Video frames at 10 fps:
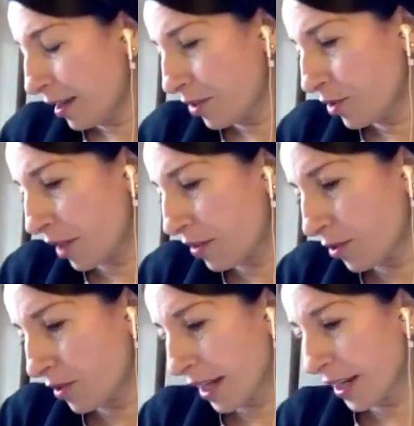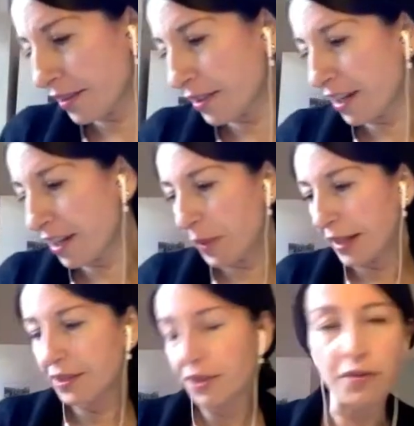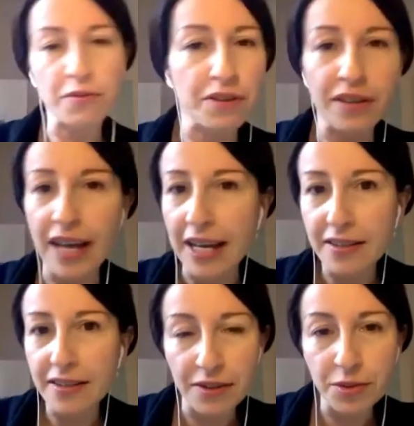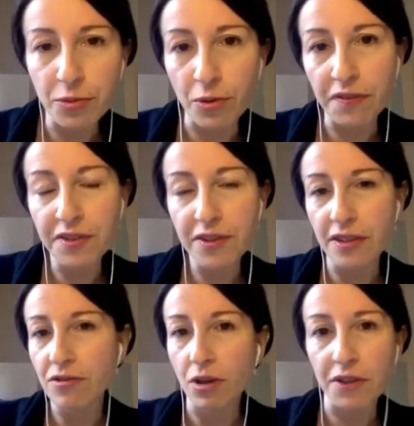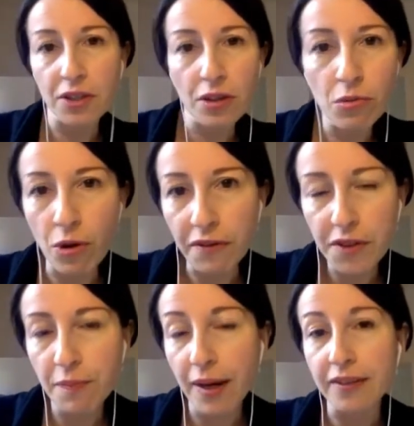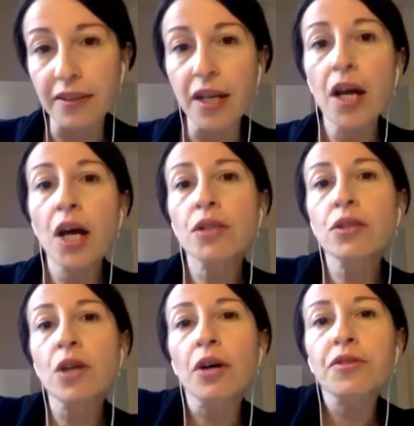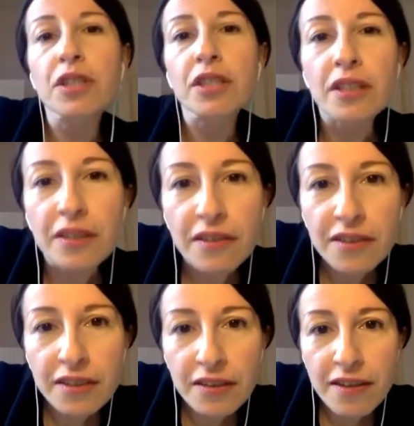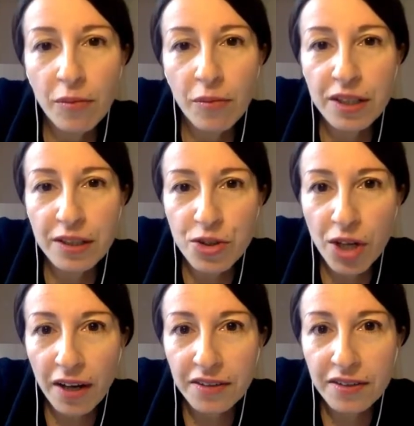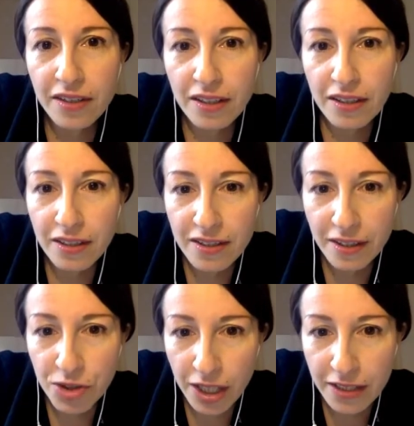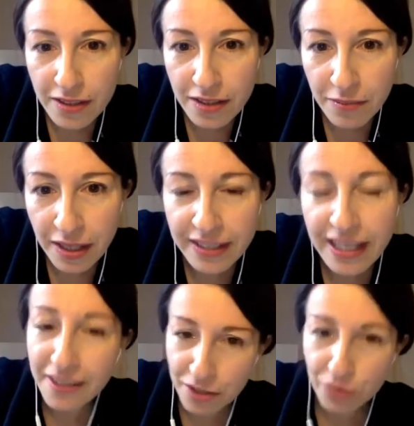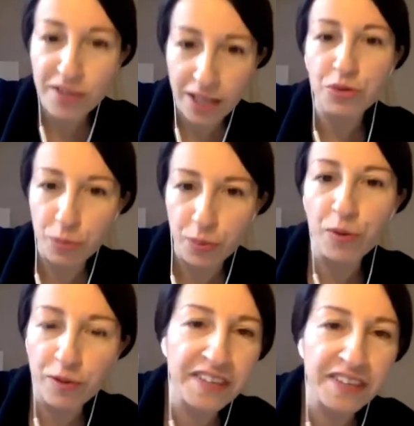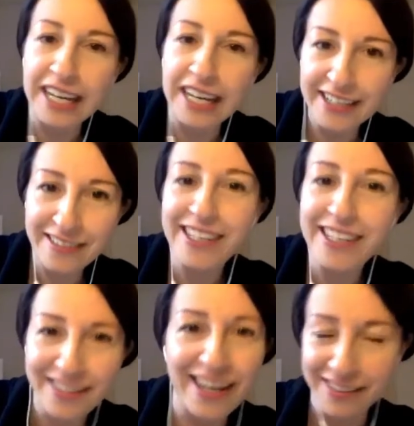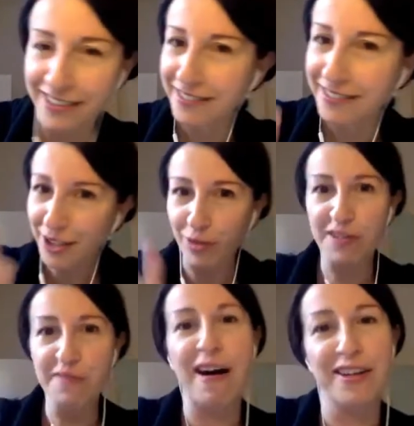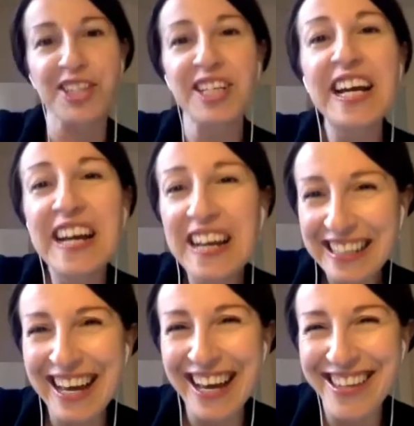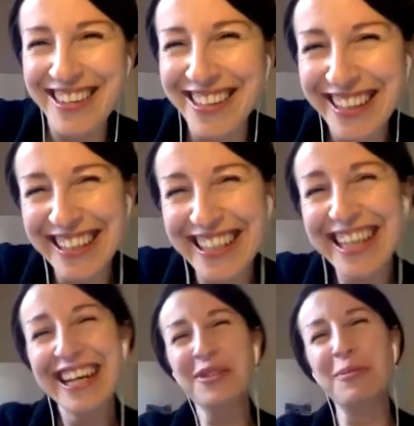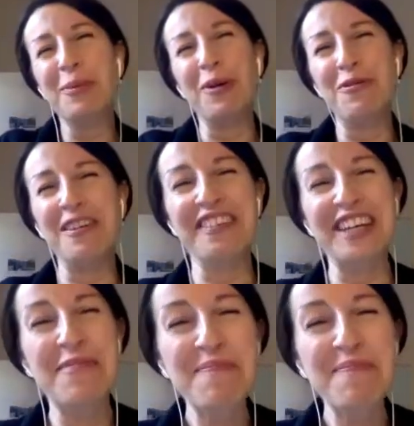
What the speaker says: just to say that there are plenty of excellent works, historical works, but not, I see that someone in the chat is suggesting me. Yes, Gustave Dupont-Ferrier, exactly. Thank you very much. Yes, Dupont-Ferrier.